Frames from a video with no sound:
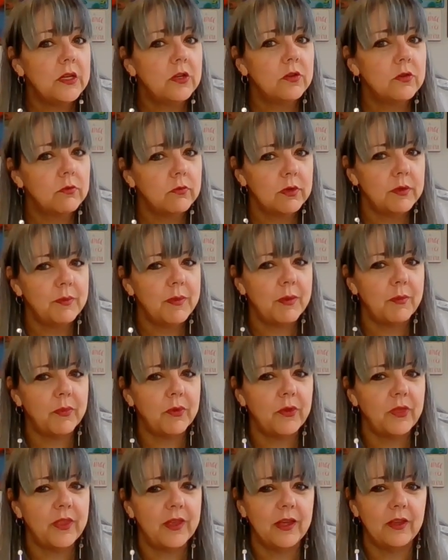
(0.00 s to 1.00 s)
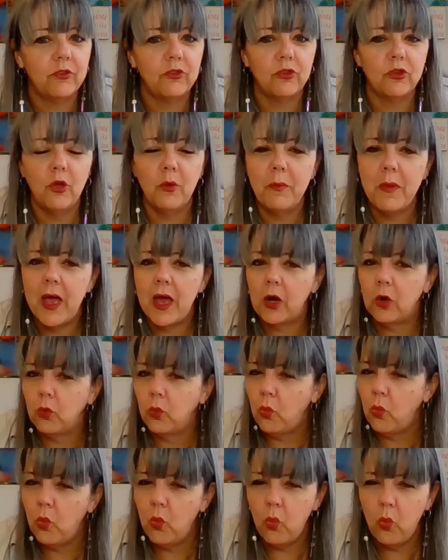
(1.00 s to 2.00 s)
to remember this no matter
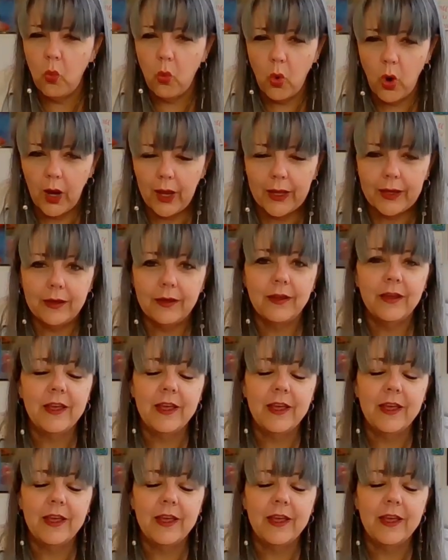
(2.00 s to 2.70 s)
what.